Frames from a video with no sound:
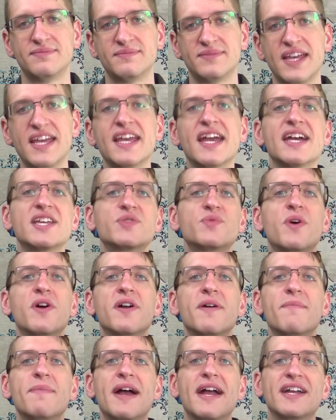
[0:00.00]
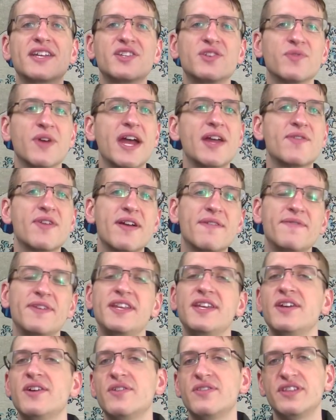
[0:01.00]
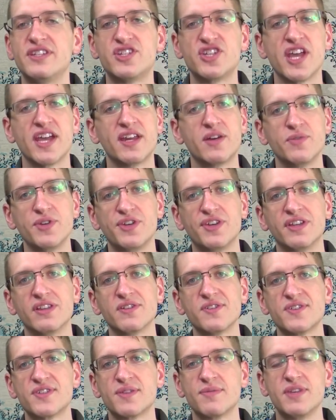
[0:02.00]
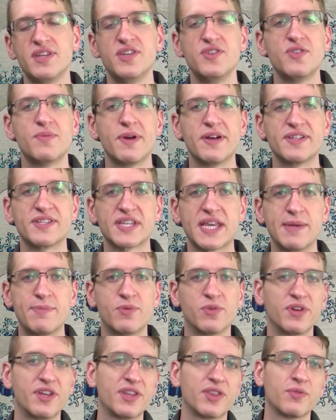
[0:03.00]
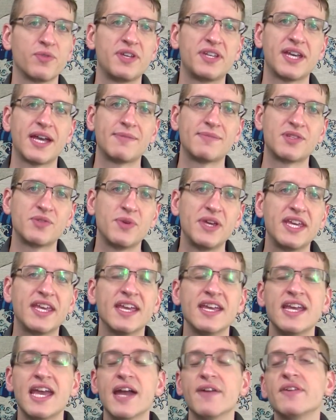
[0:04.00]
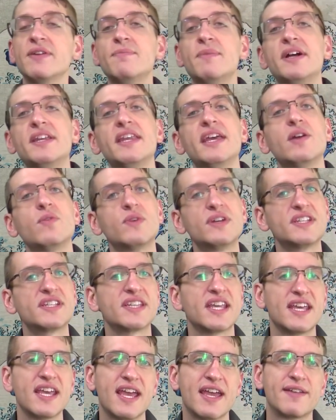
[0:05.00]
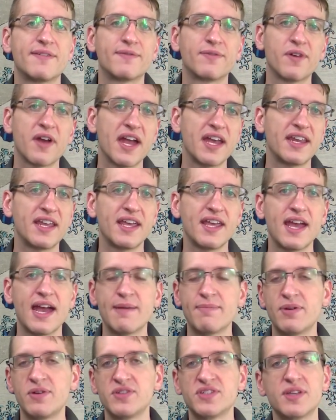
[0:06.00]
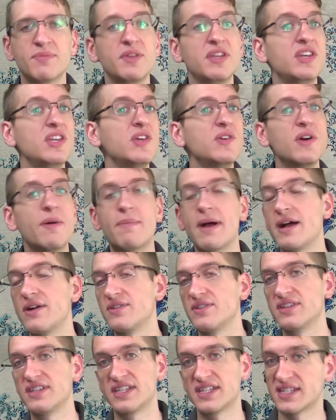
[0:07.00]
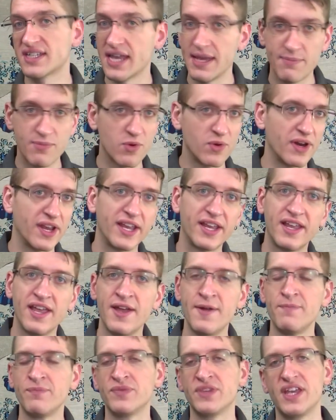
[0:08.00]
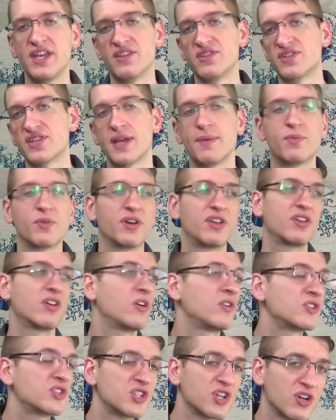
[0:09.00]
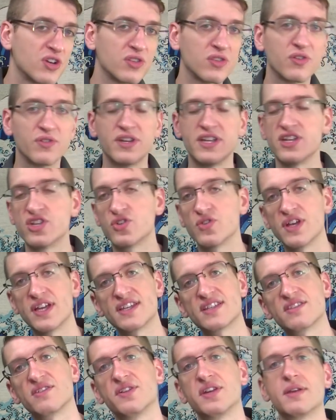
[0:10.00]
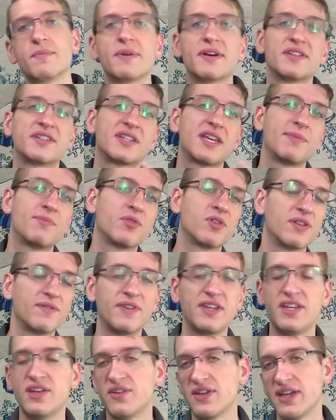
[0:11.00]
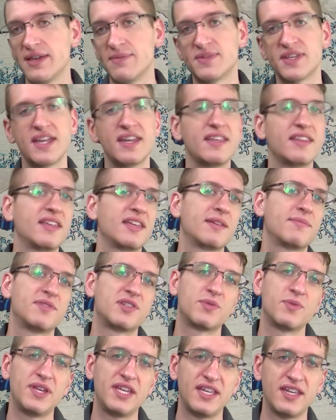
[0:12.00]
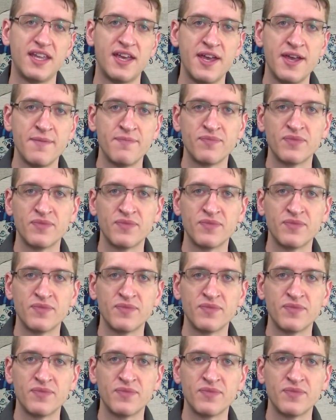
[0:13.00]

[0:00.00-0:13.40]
Hey guys, welcome back to Rad Rat Video, the channel where you can learn something new about skateboarding three times a week. Every Monday, Wednesday, and Friday, I post something new about skateboarding, either skateboarding culture, learning tricks, learning about skateboarding video games, anything in between.